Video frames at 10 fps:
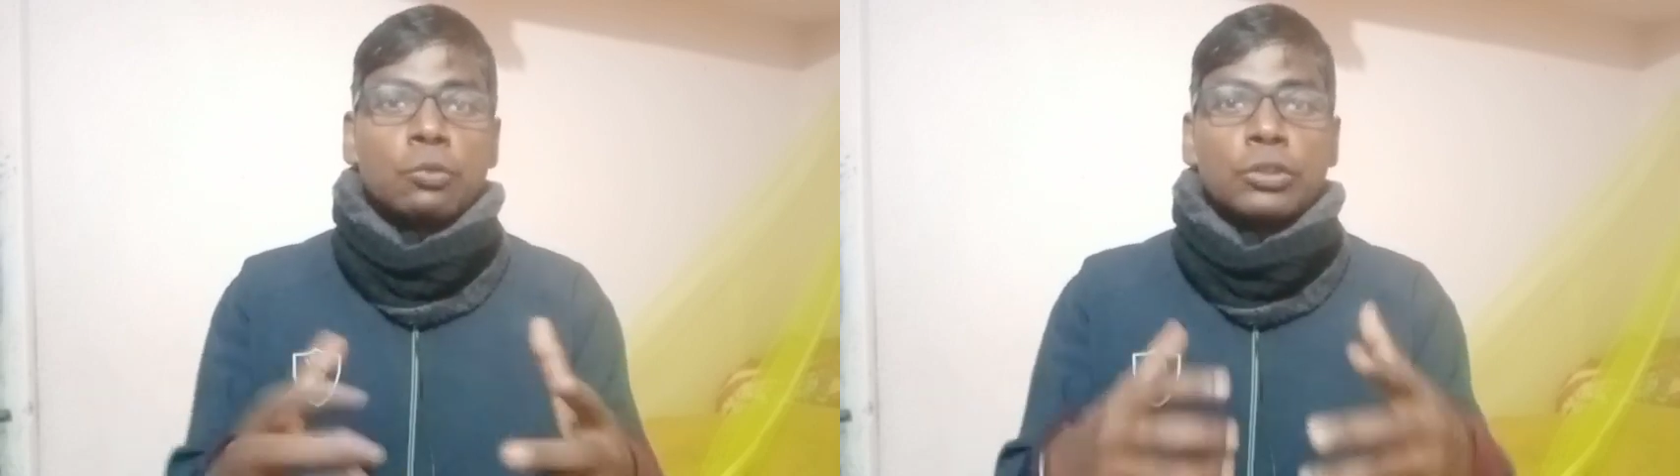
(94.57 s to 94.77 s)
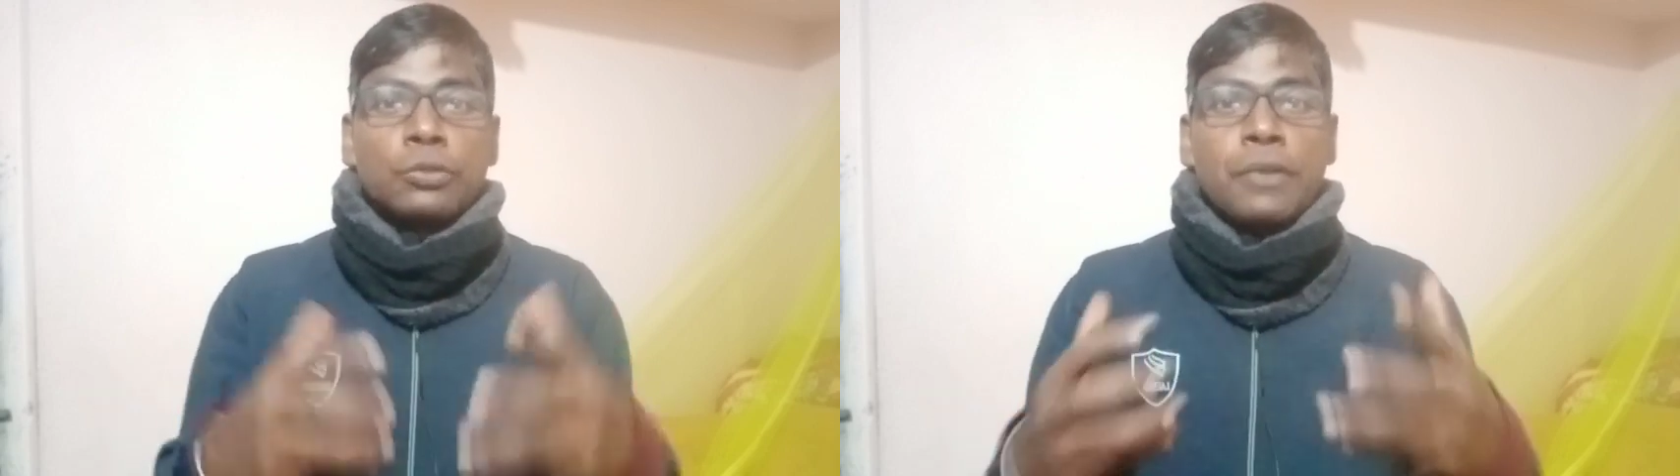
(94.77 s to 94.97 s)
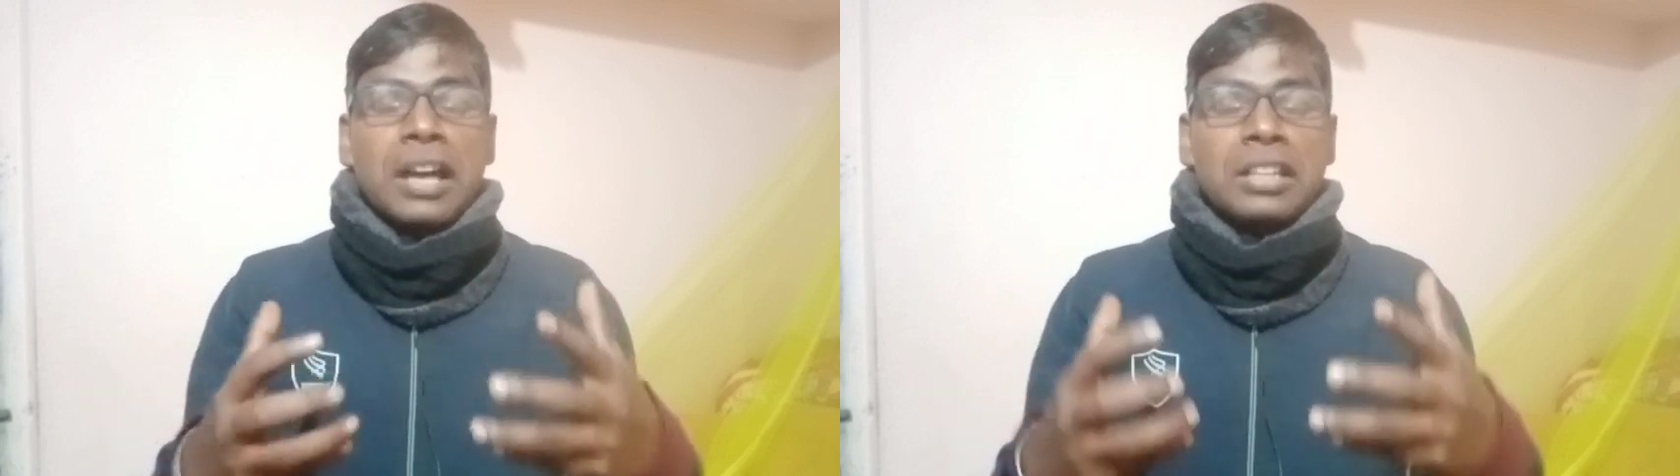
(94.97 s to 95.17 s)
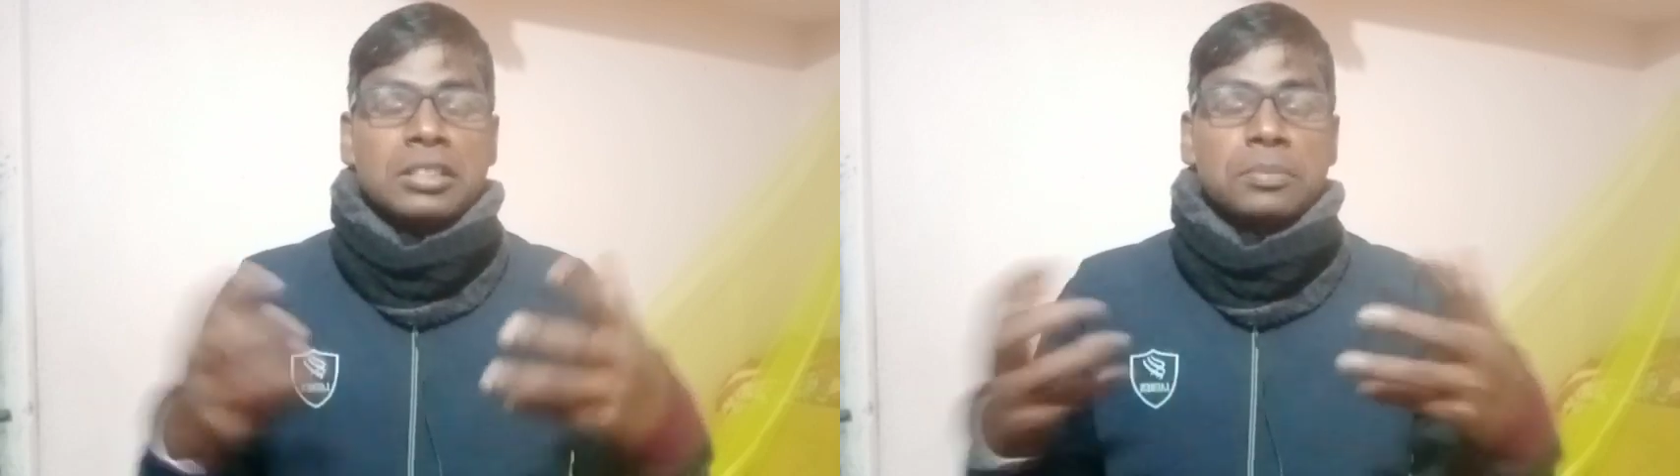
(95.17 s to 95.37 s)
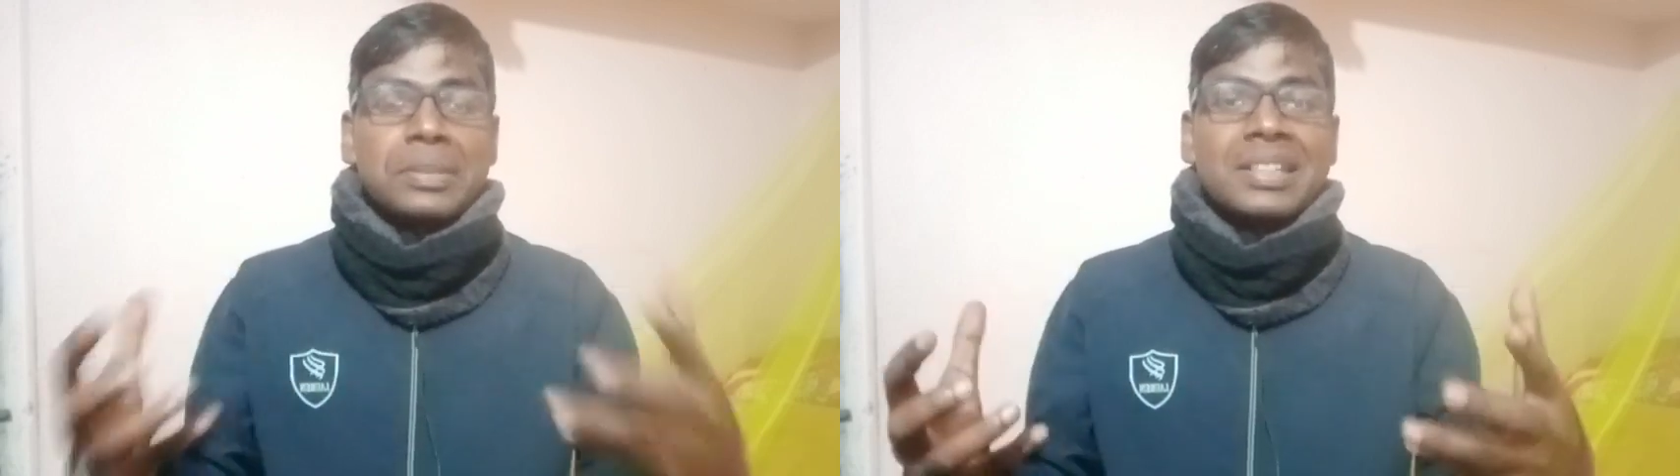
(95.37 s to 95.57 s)
with
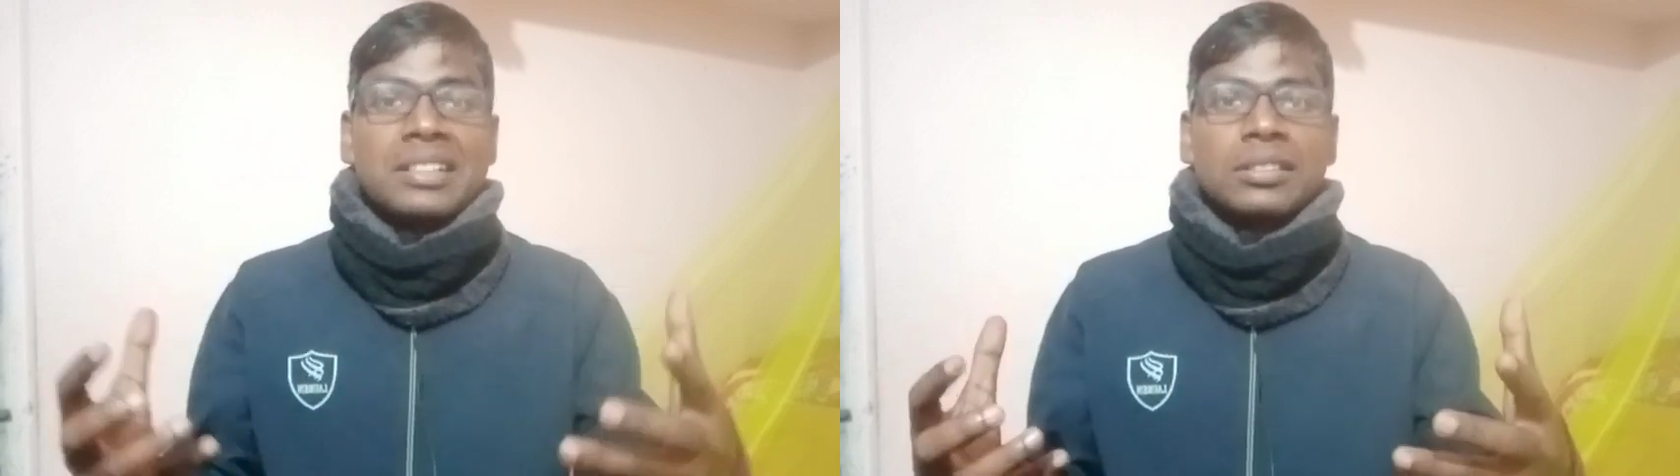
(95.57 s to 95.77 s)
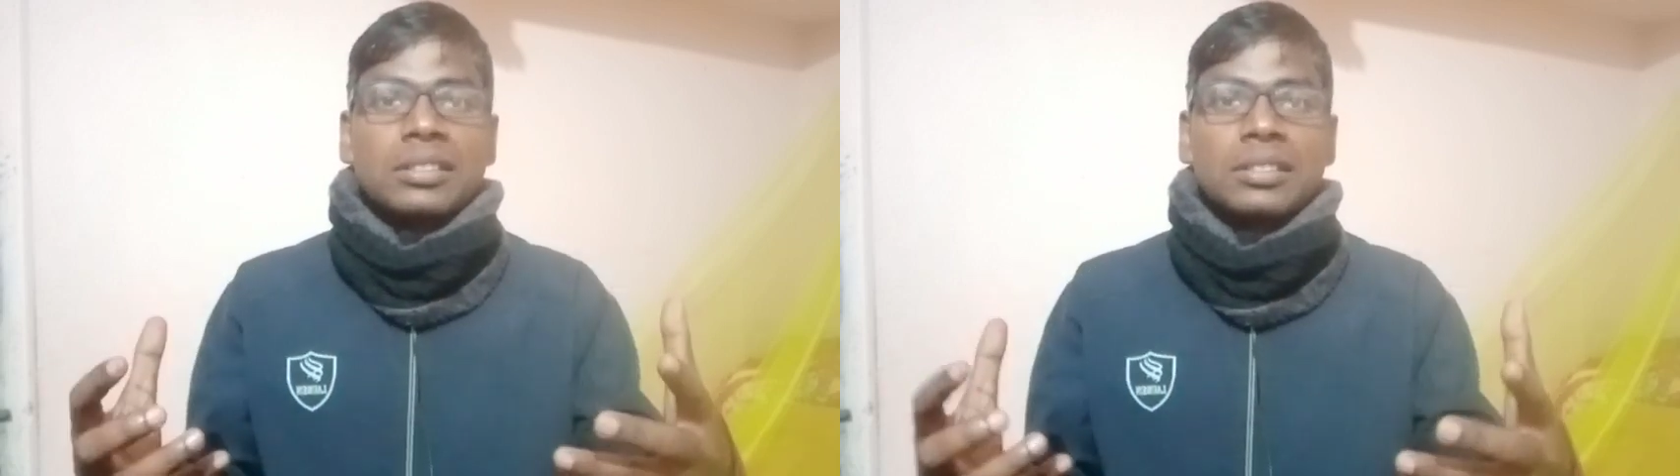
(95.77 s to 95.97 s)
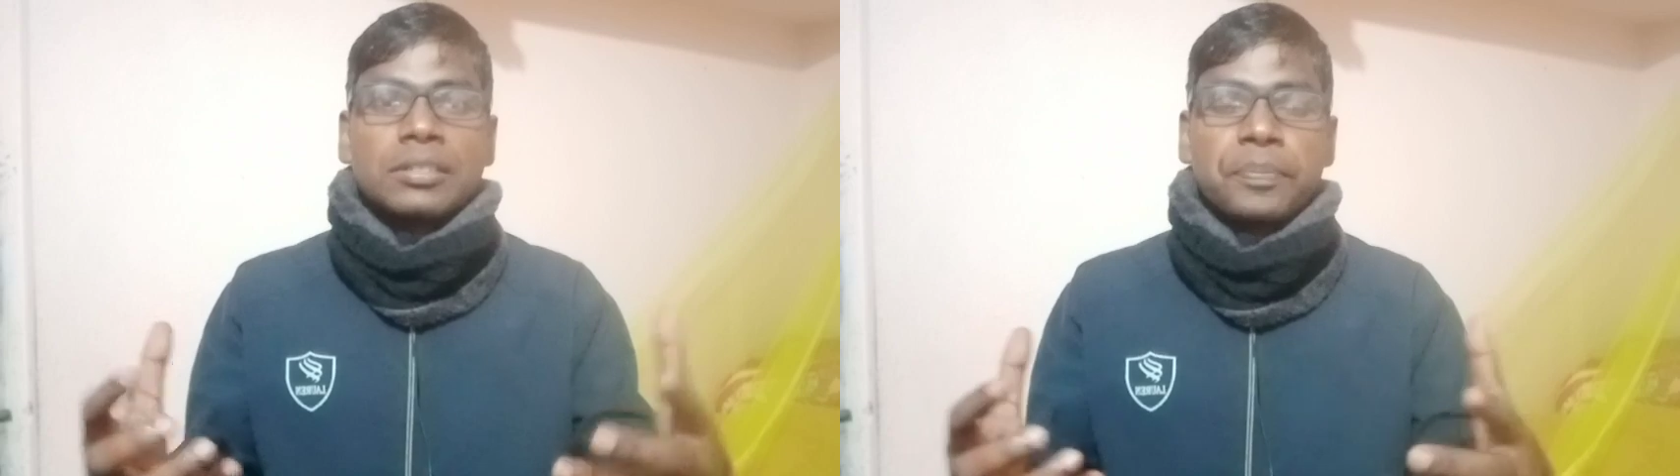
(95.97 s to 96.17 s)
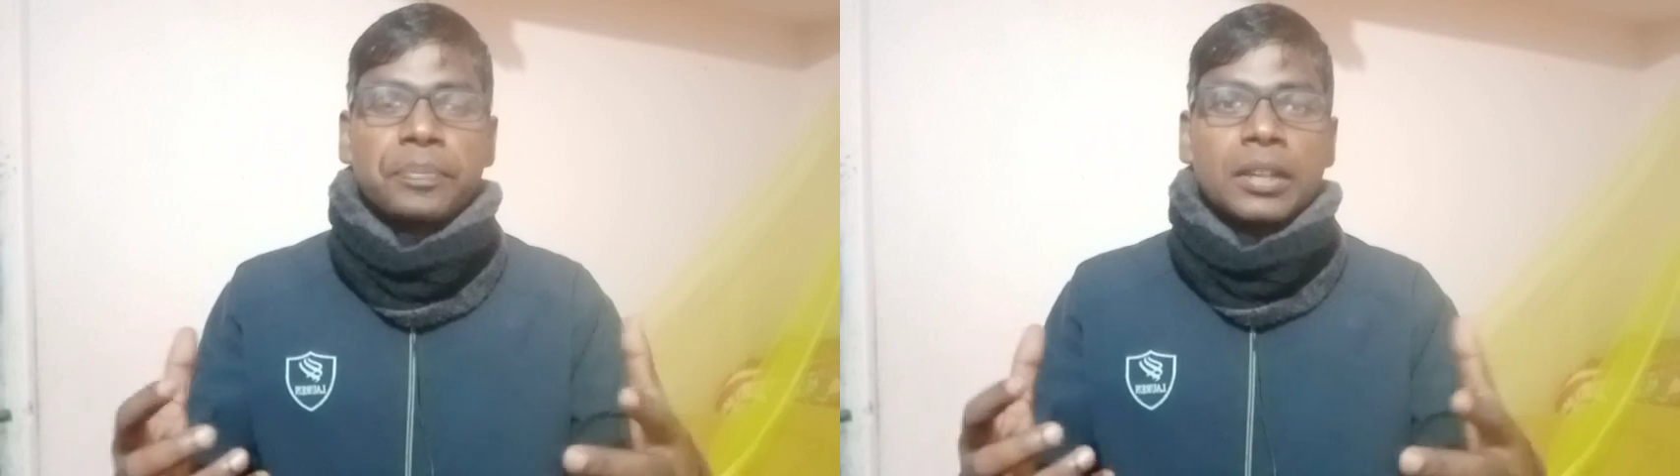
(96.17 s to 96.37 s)
fast beats.